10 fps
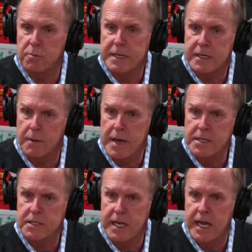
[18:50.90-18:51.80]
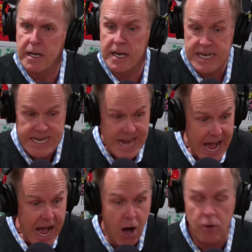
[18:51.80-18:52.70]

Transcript: become educated. Now,